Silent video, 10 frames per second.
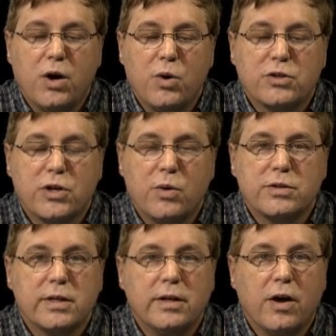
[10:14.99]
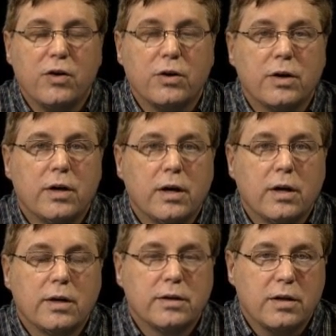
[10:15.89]
ozones, and other
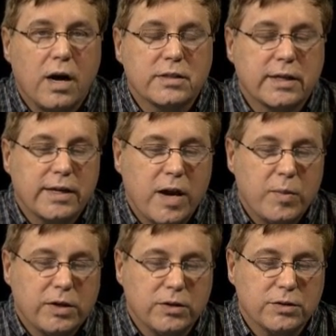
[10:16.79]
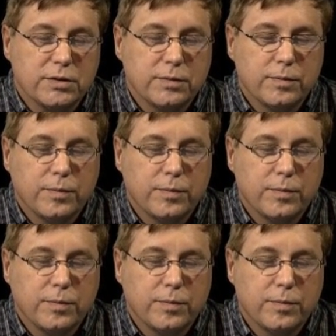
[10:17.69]
toxic chemicals.